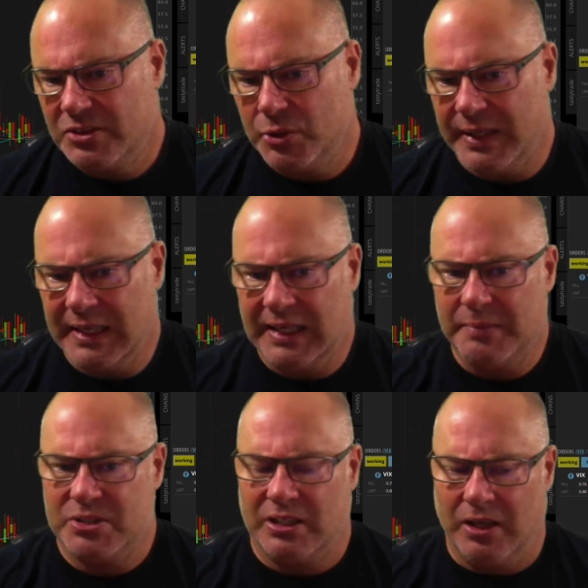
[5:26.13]

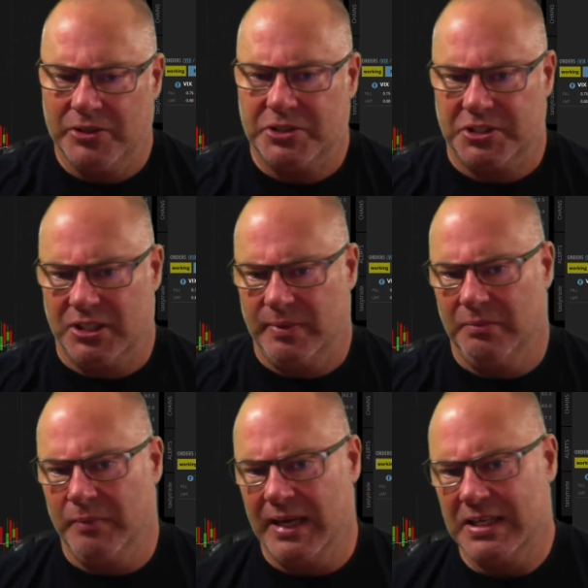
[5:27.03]
eclipse the losses that are
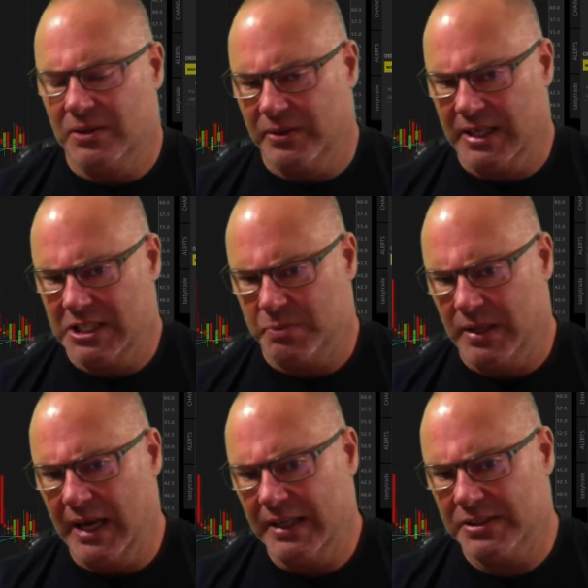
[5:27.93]
being made on the
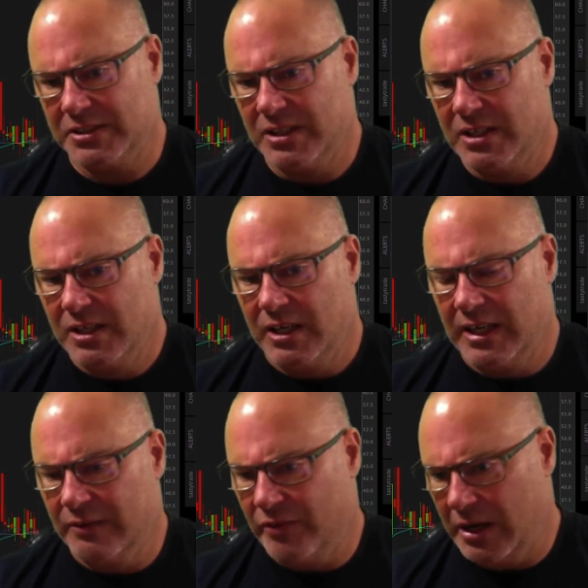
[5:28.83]
SPX
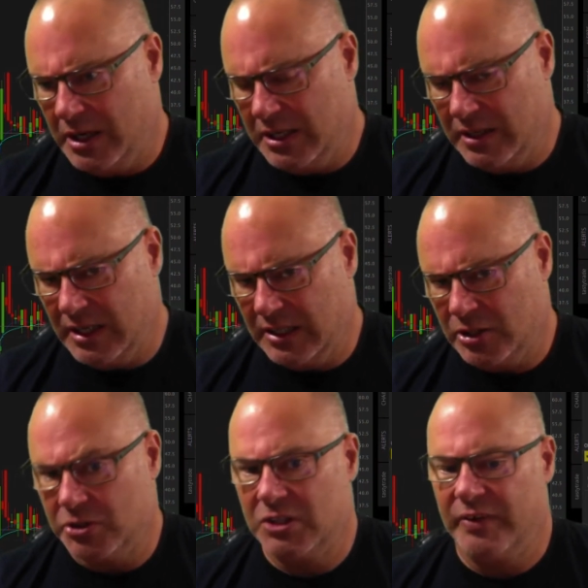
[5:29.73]
in a very
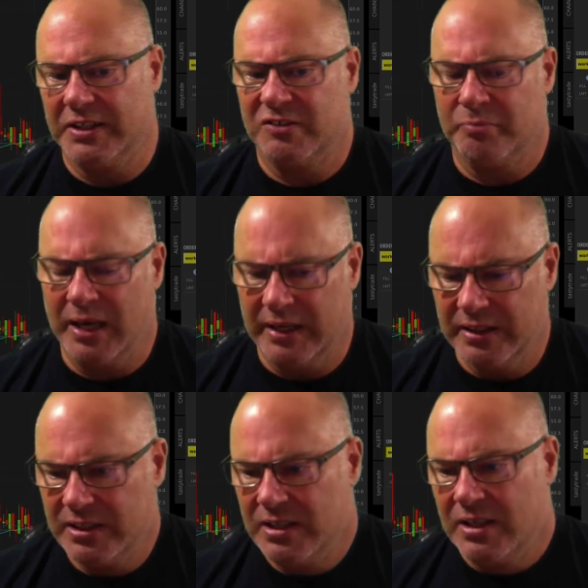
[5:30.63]
cost-effective manner.
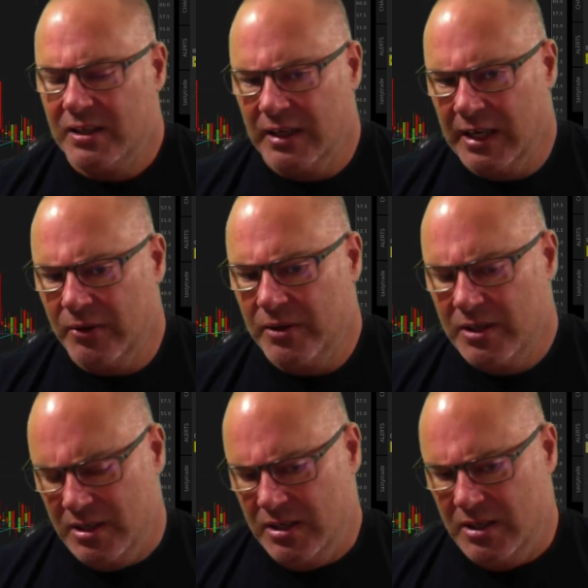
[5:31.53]
Now,
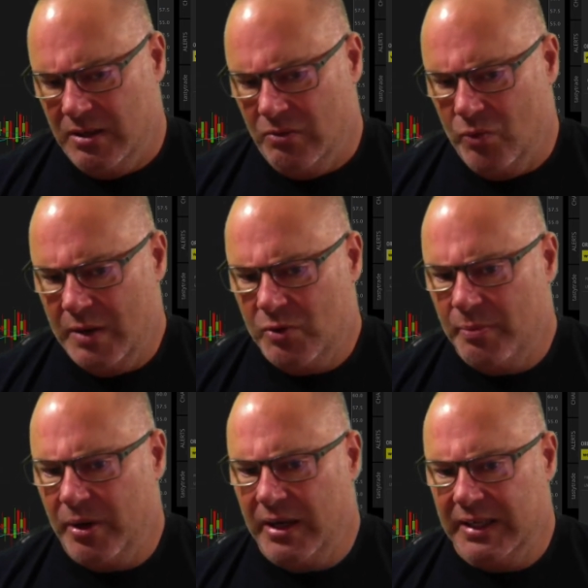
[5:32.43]
when we're
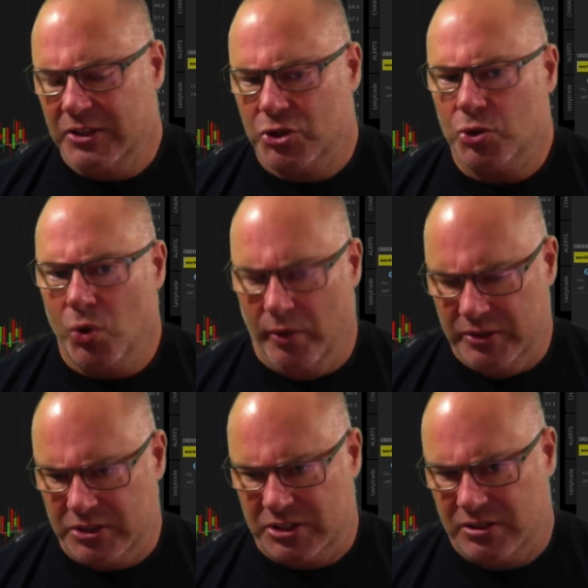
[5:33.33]
buying
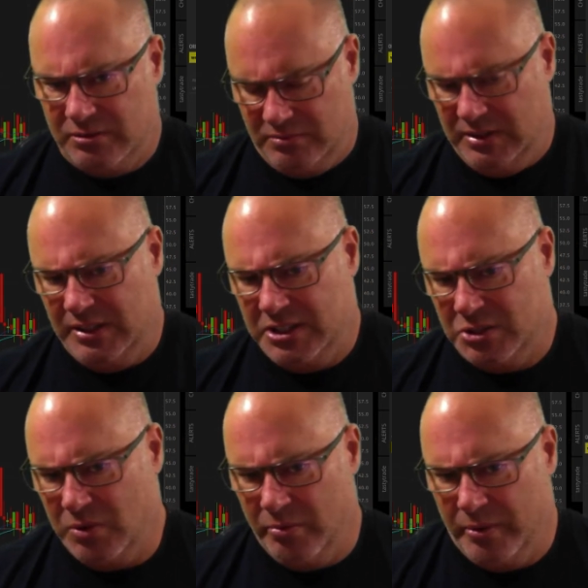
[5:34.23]
insurance, and this is
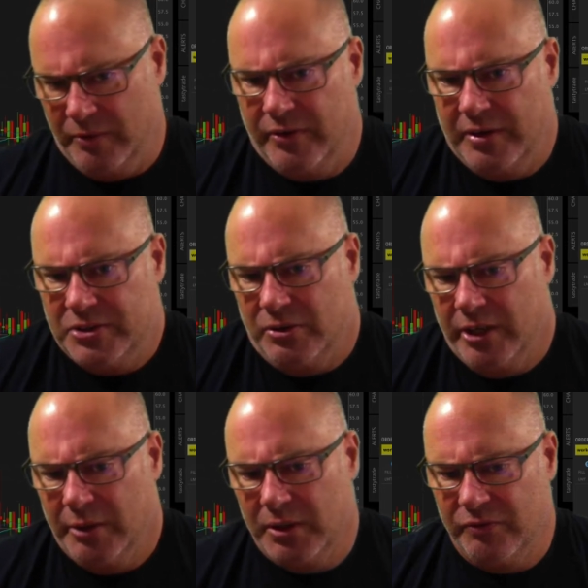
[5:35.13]
what we're referring to
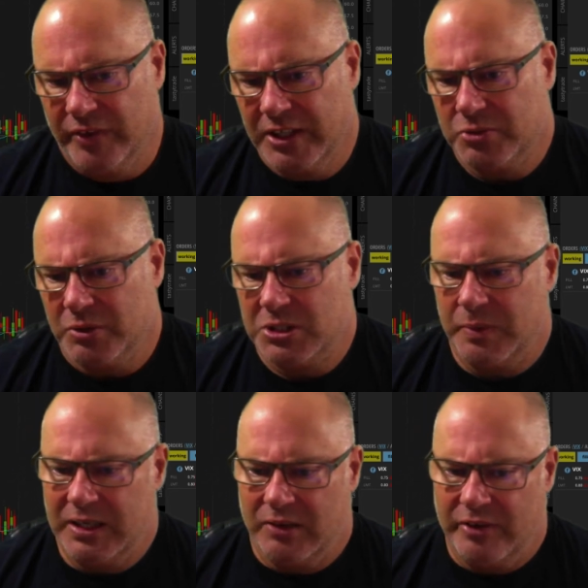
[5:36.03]
here with the VIX, we're
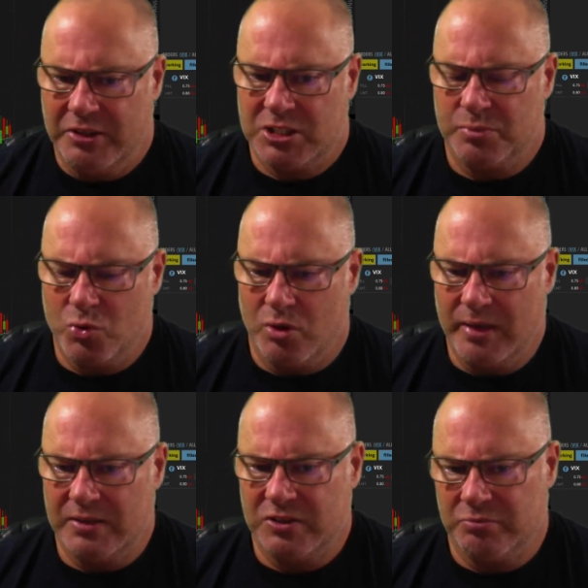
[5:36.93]
spending a very small
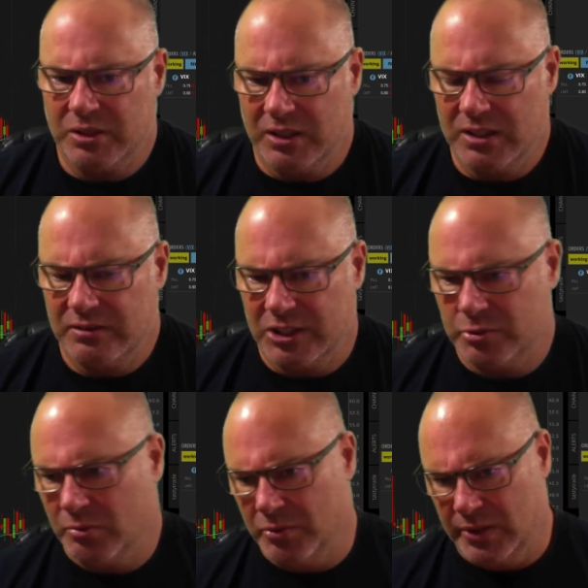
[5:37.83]
amount of money, as
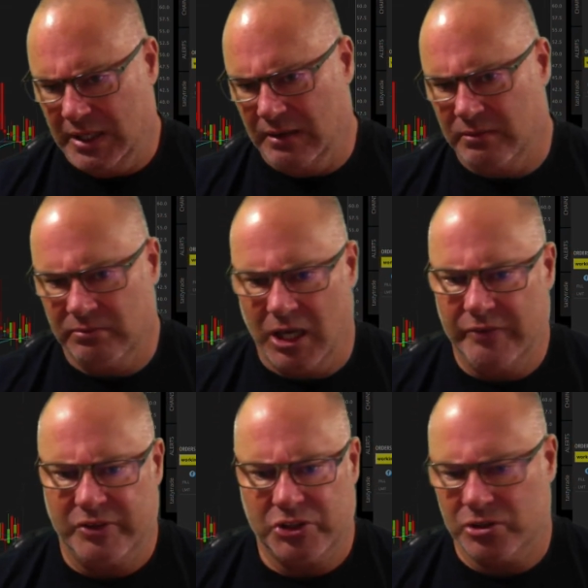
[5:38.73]
we would with our
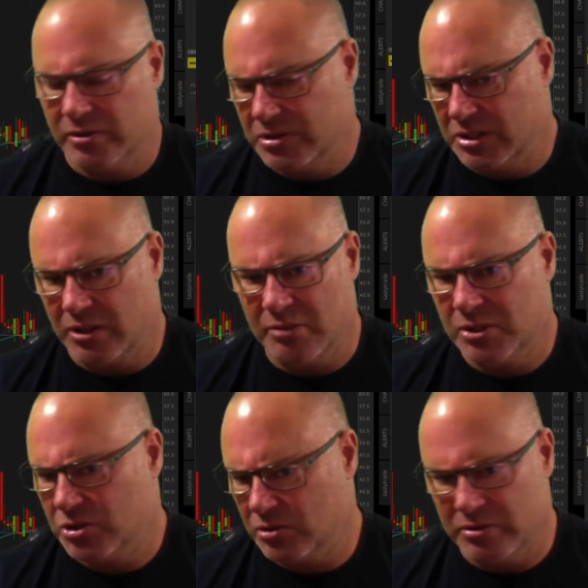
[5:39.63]
life insurance, home
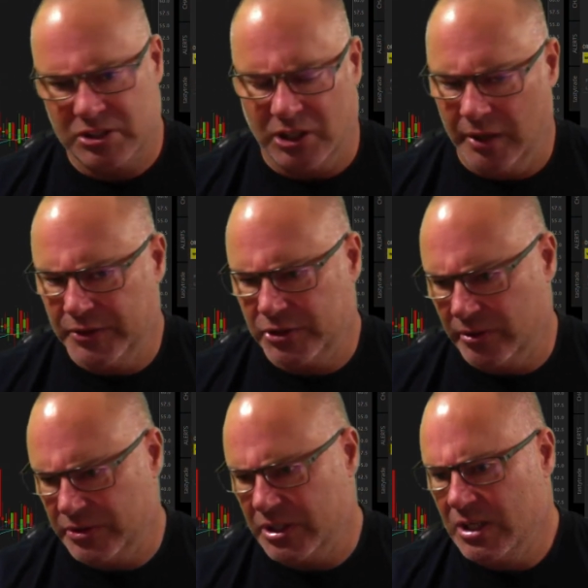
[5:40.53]
insurance, car insurance,